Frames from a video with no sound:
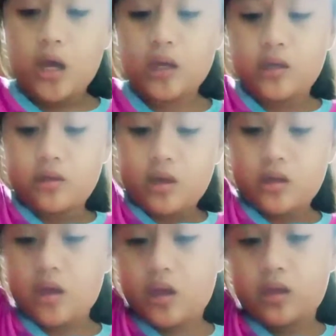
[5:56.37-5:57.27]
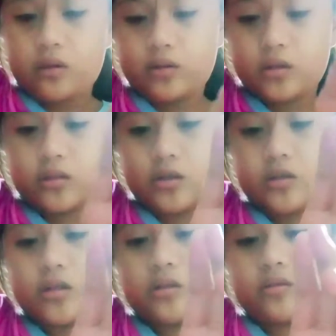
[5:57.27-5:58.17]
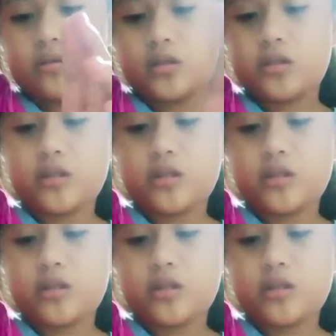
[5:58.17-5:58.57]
Ay! Yung detergent ko.